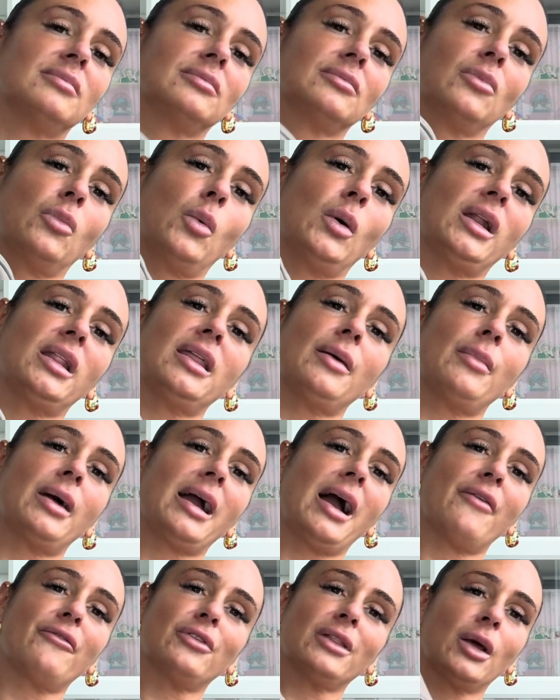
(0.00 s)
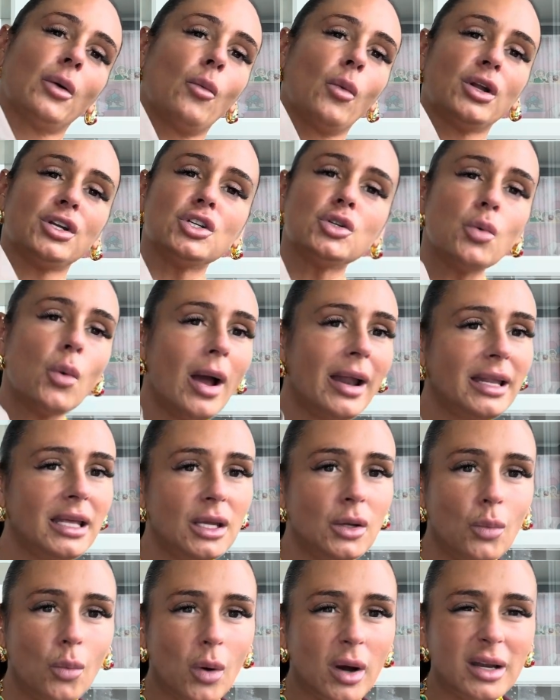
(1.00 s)
One of them I got for like 120.
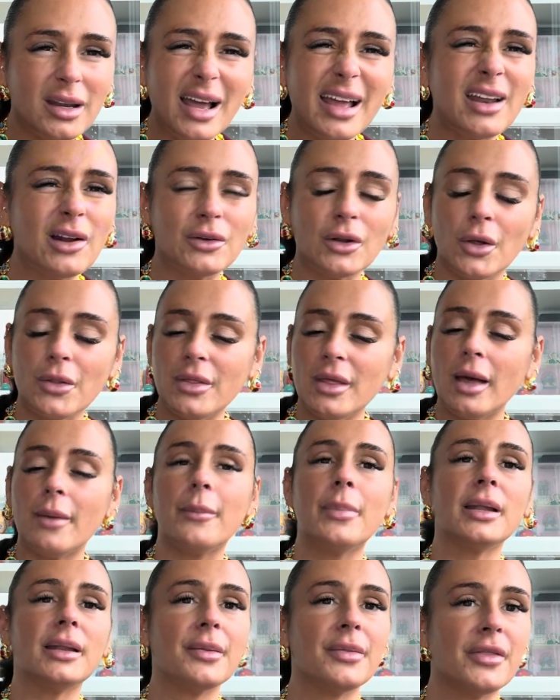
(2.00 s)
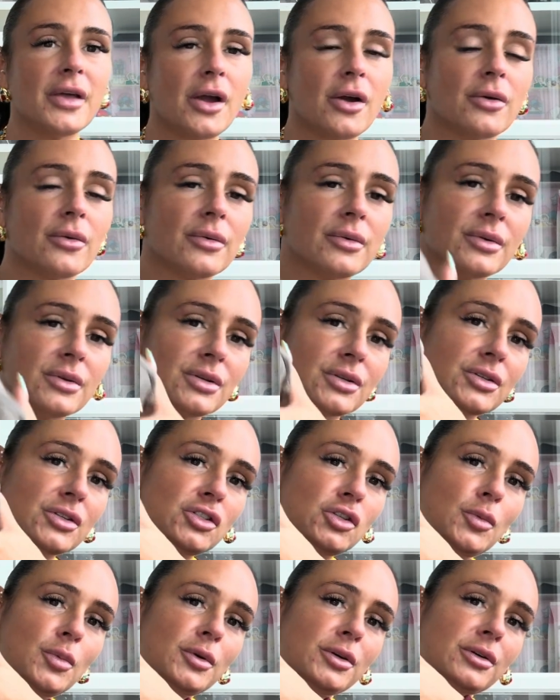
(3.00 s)
I don't know, but they're
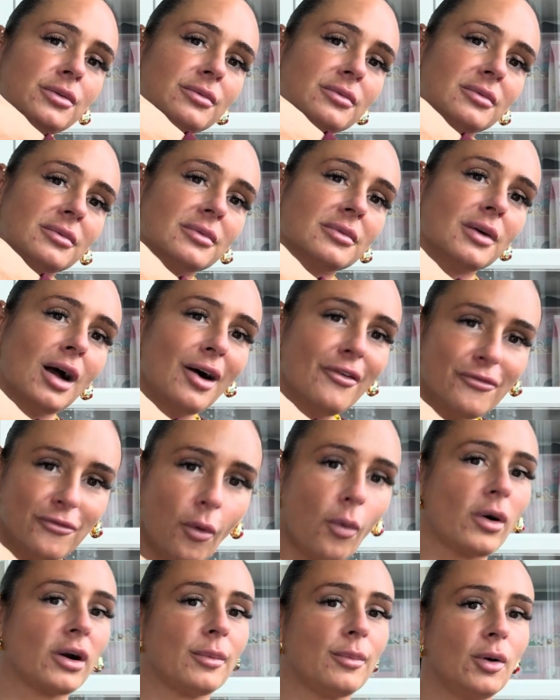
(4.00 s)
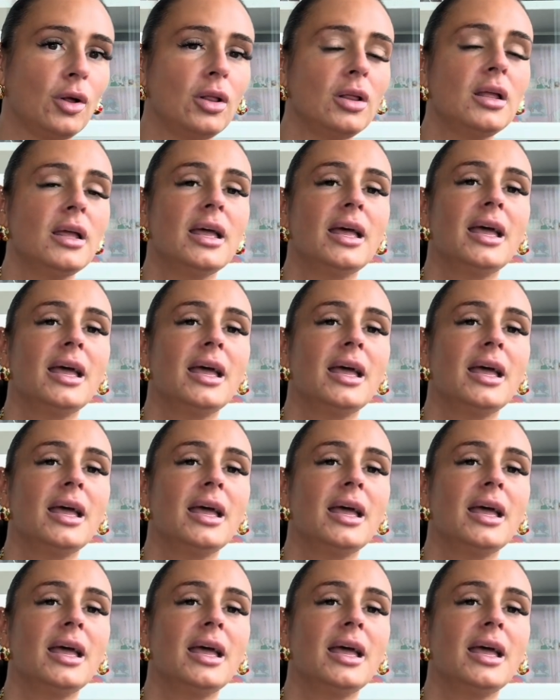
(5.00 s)
super affordable.